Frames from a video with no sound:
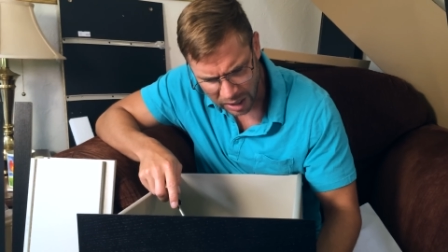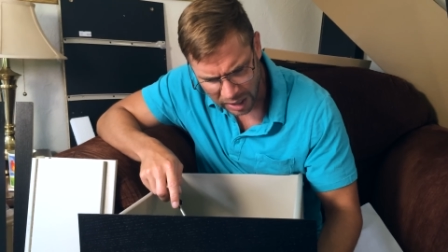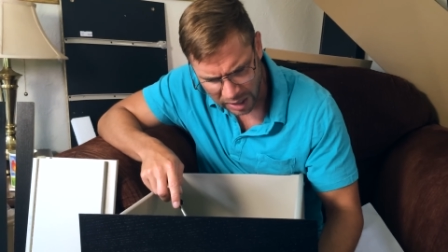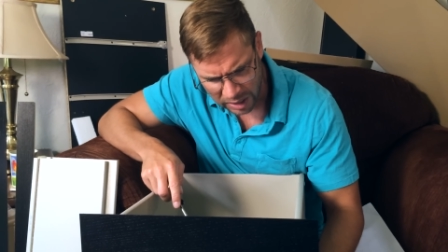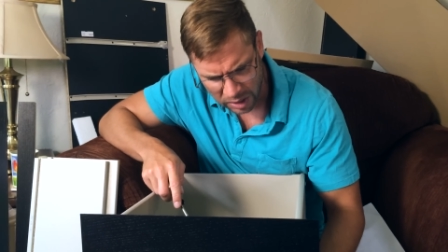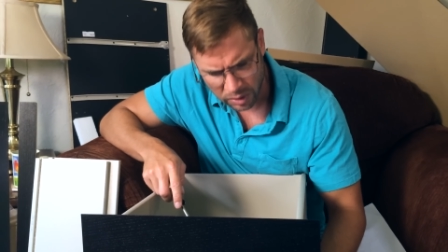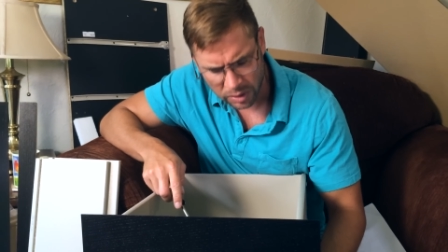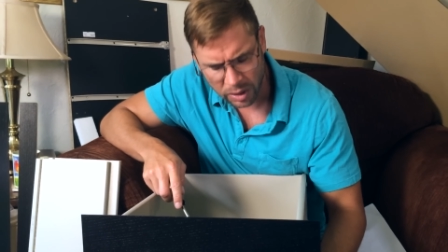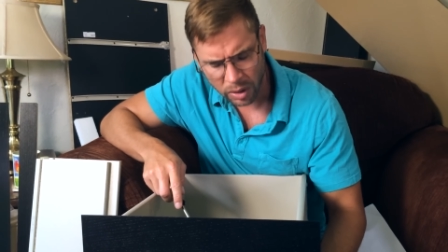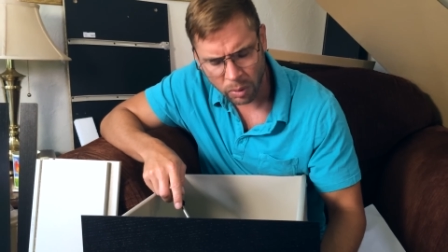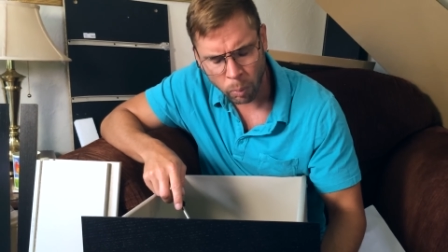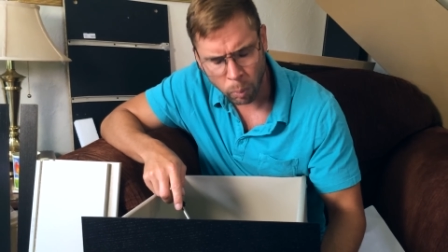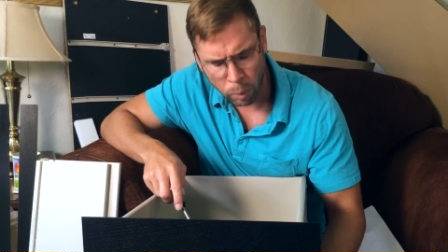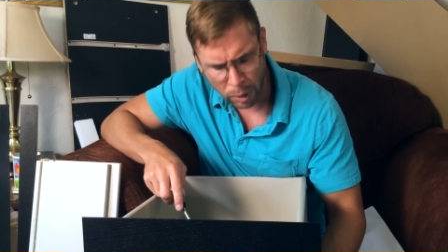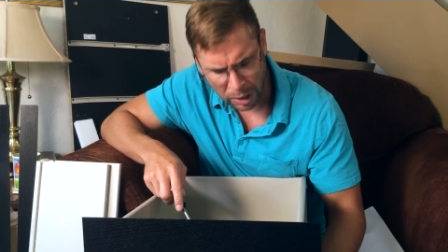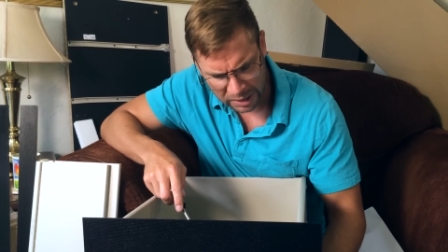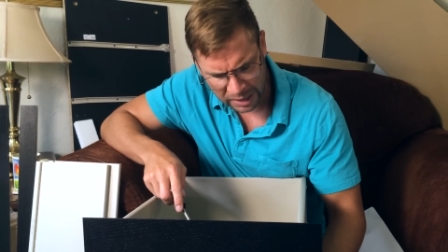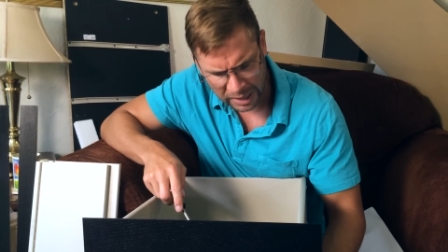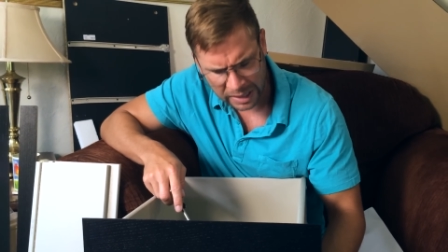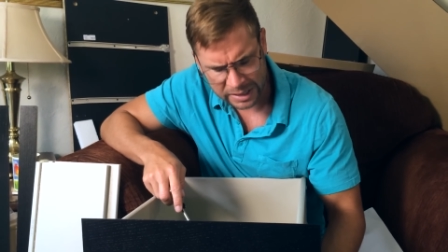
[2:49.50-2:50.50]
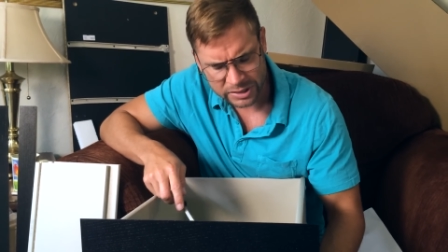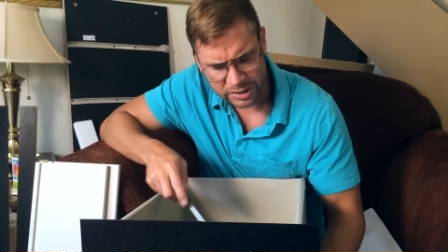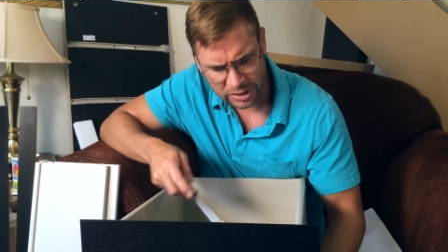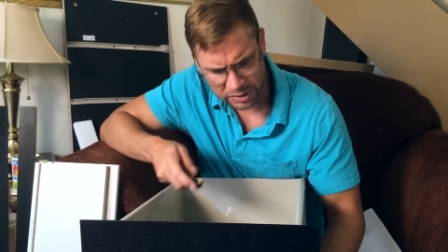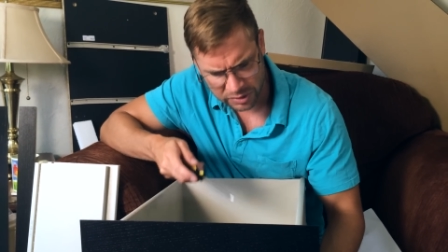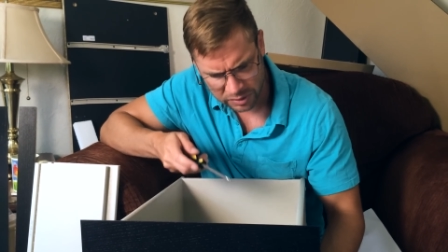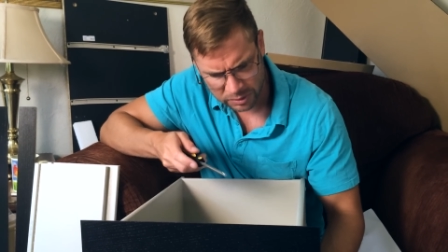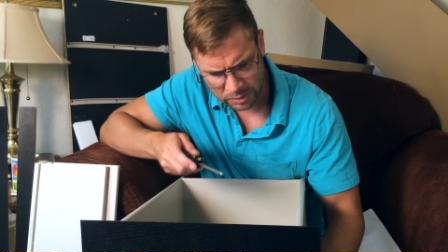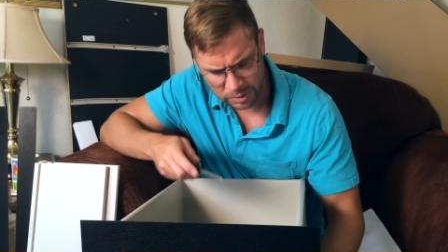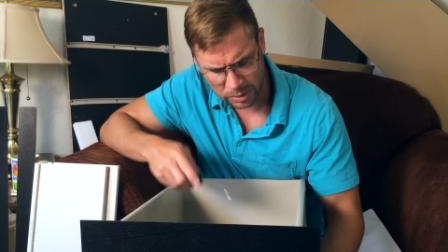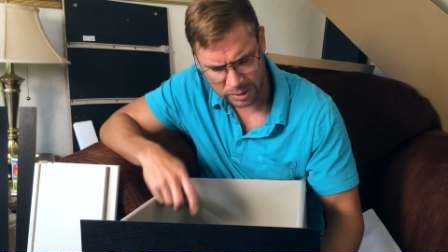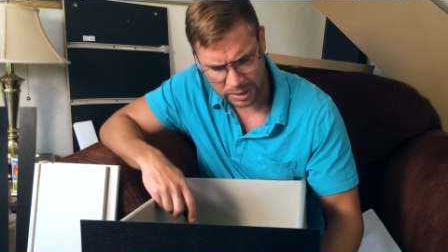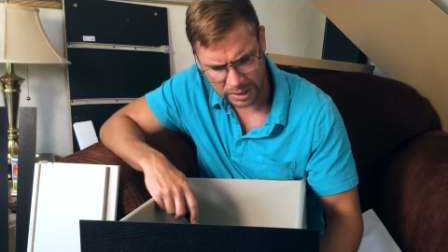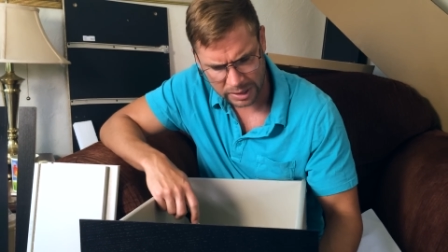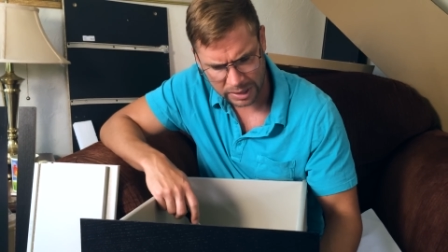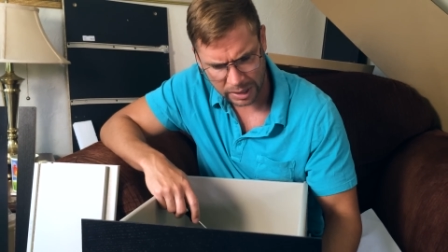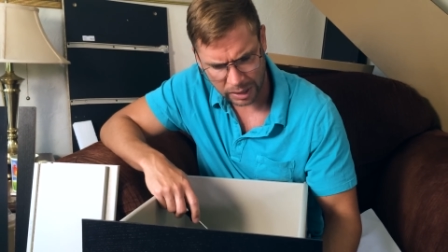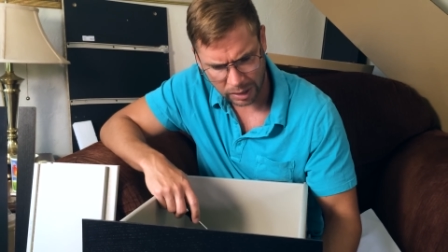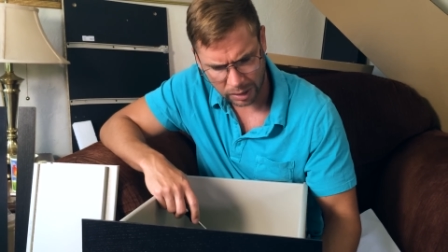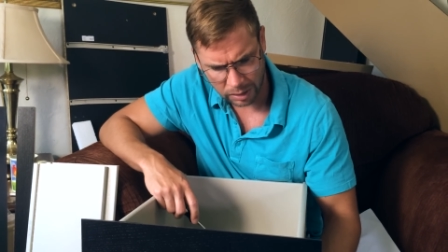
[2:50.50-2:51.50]
I don't know what I just screwed
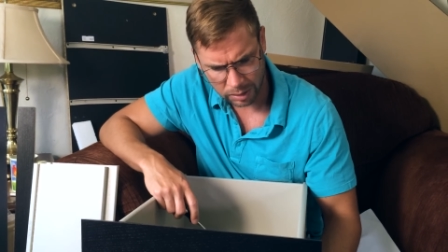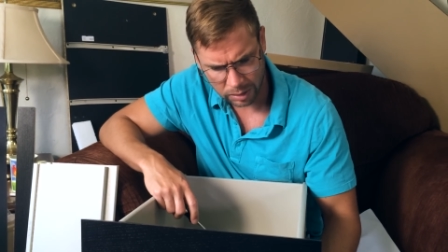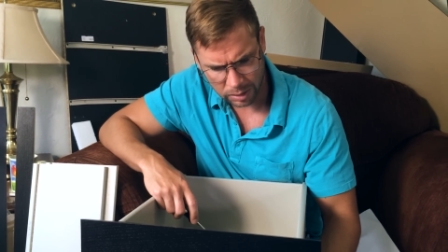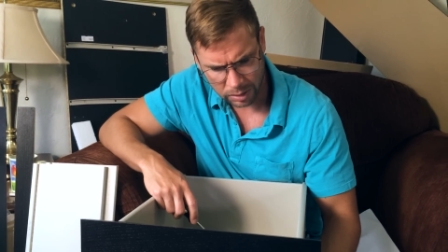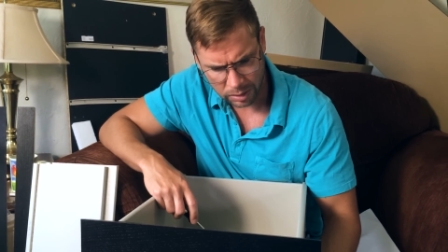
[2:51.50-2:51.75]
in here.